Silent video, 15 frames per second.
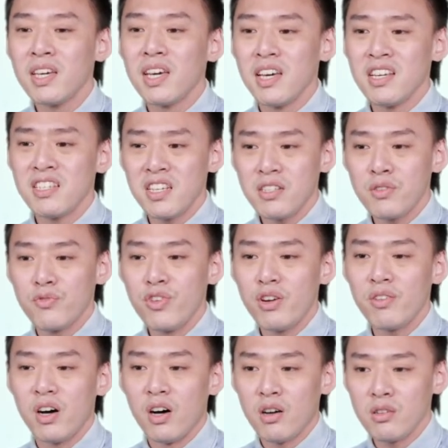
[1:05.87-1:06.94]
It seems very
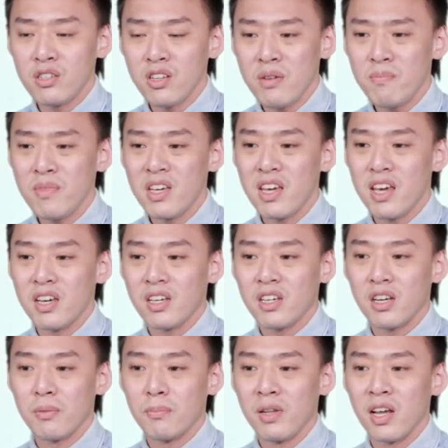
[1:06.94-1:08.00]
awesome and
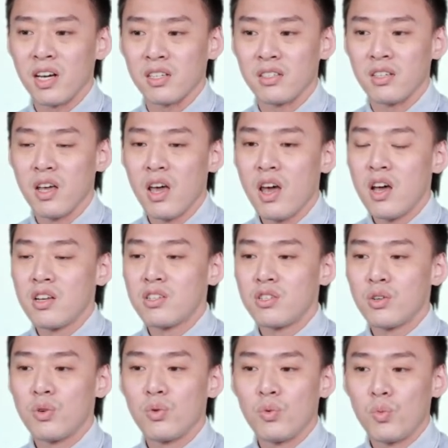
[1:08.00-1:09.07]
complex.
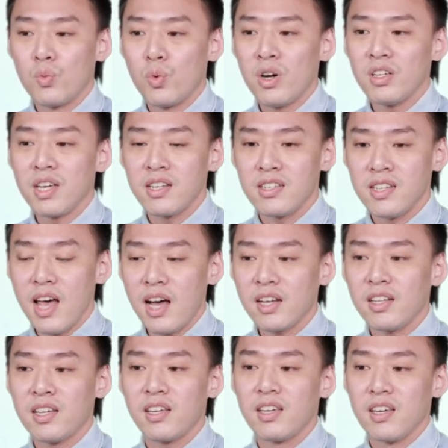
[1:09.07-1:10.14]
So what
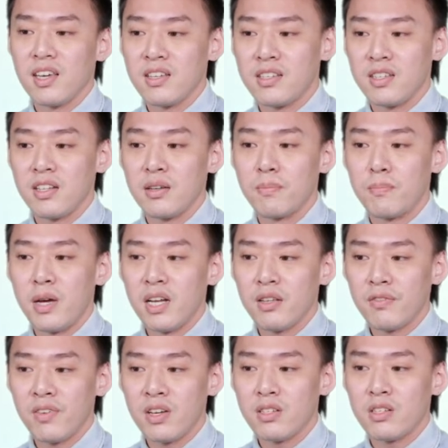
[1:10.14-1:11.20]
exactly is the
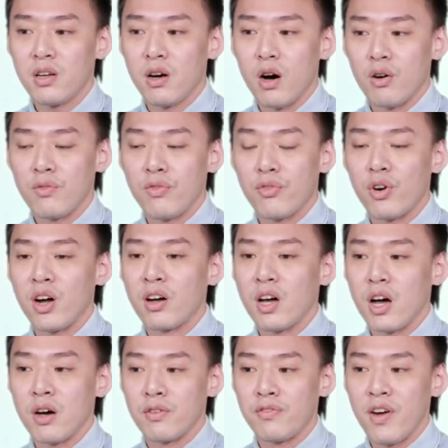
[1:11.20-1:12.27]
benefit
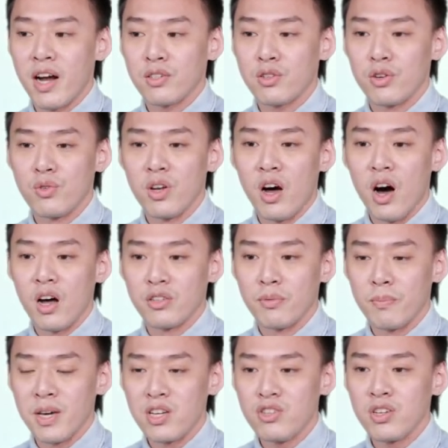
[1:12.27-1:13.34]
from factory
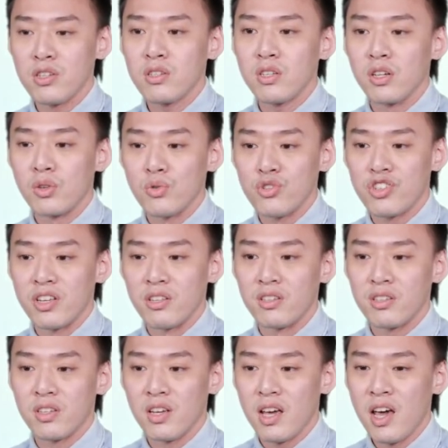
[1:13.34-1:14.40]
automation
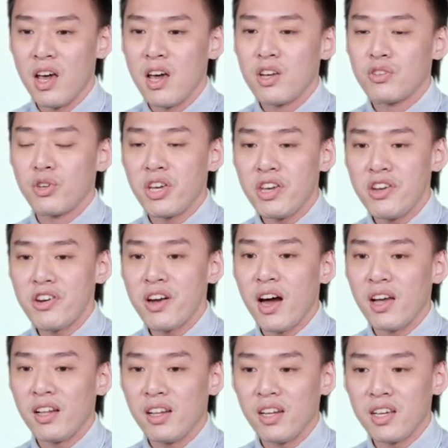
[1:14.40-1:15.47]
solutions? So here
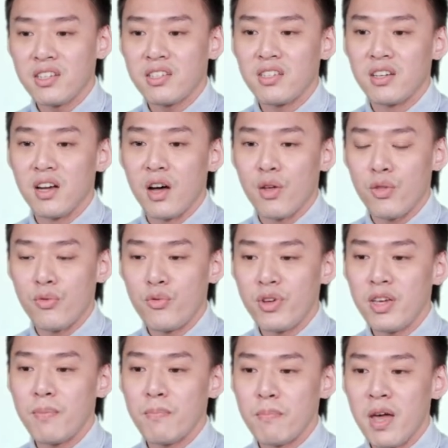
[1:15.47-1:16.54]
I list
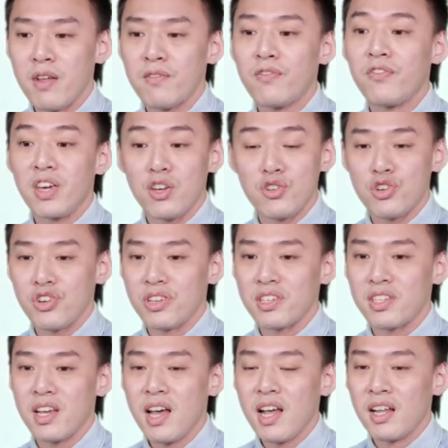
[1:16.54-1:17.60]
three main
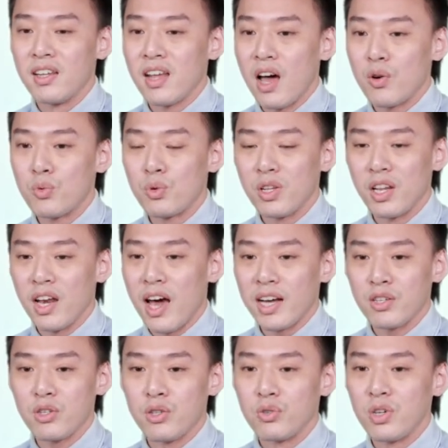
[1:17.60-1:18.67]
features that I would like
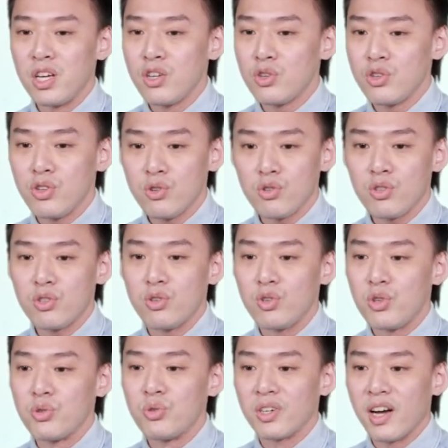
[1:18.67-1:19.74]
to introduce to
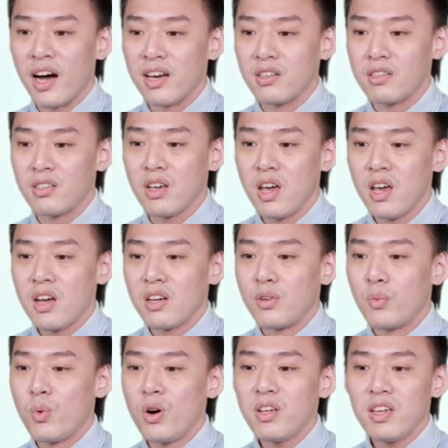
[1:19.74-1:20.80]
you guys. The
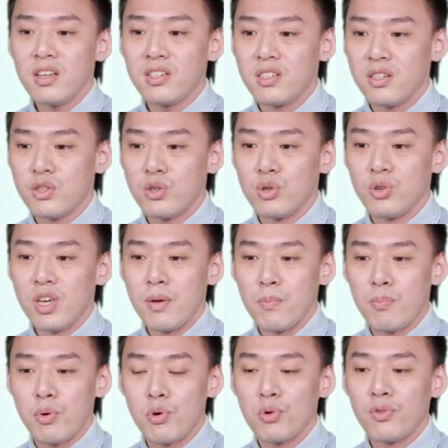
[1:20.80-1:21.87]
one is to
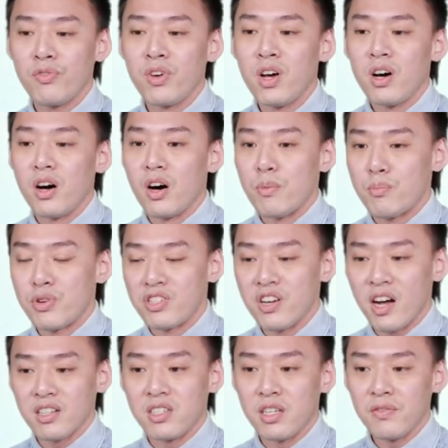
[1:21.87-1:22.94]
improve
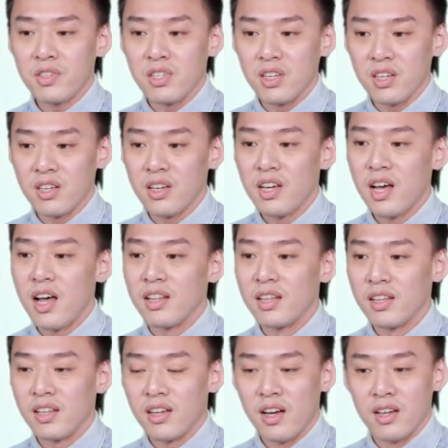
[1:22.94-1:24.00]
productivity.
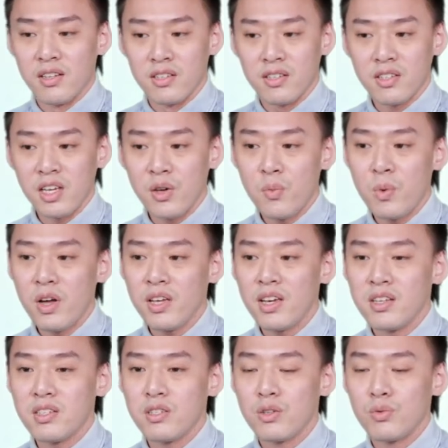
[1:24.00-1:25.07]
And the second one
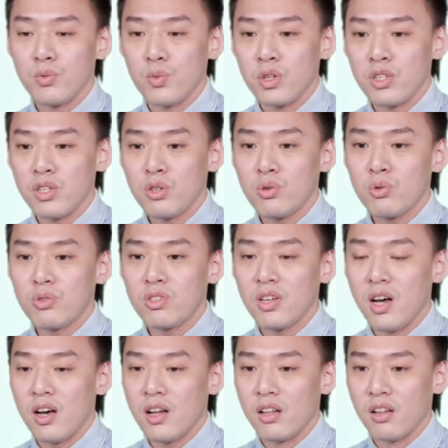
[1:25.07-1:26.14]
is to reduce
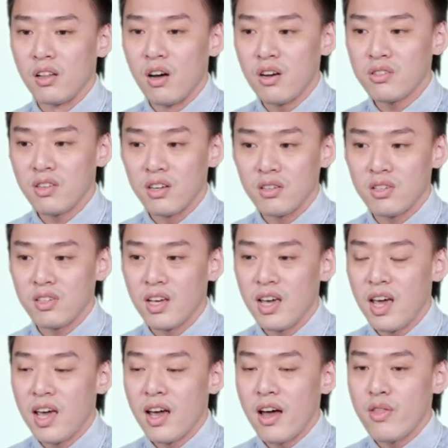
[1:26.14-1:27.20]
losses.
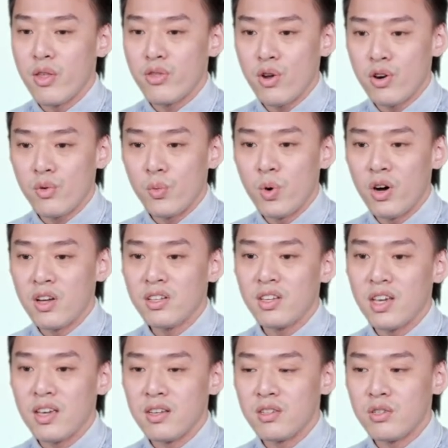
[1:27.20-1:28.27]
And the third one
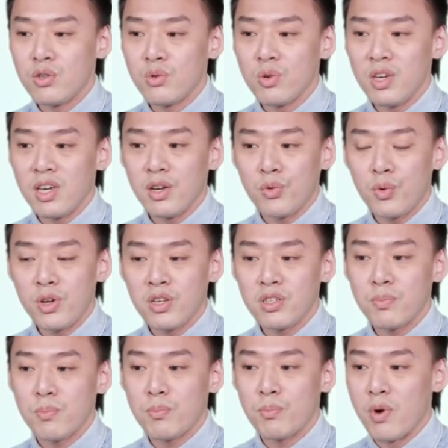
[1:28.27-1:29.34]
is to increase
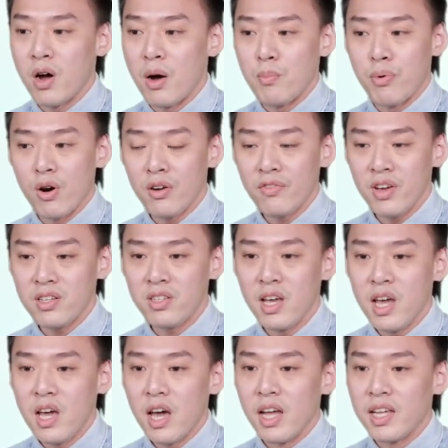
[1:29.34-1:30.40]
profit
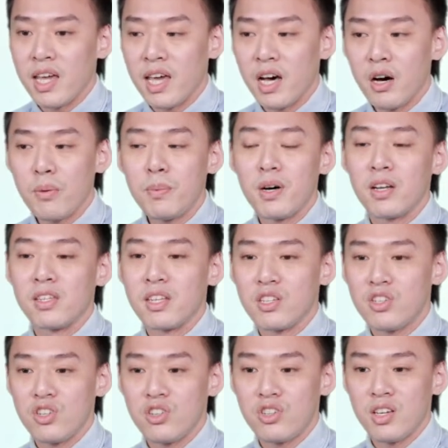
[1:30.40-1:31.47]
and help
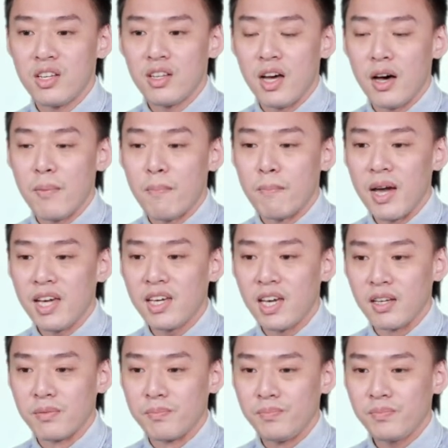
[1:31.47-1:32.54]
decision making.